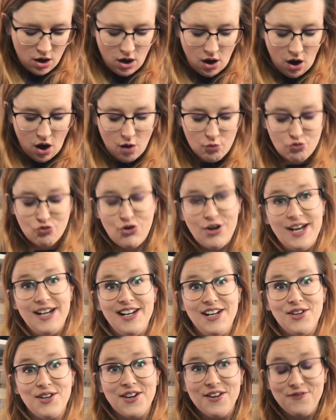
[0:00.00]
I'm really
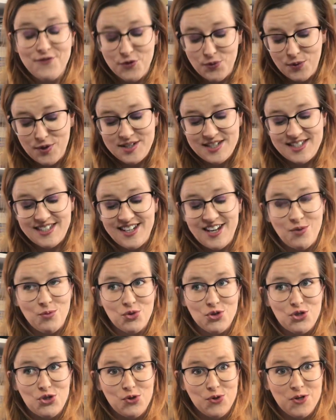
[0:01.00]
looking forward to seeing
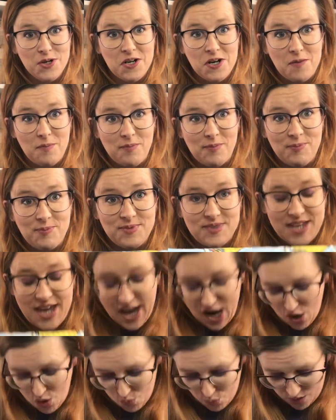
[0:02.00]
what Stuart comes
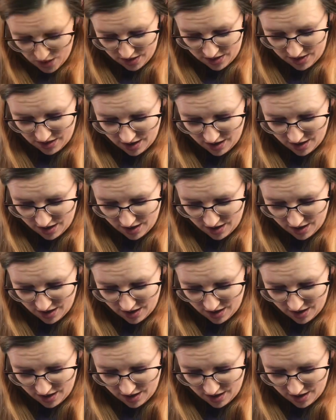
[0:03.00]
out with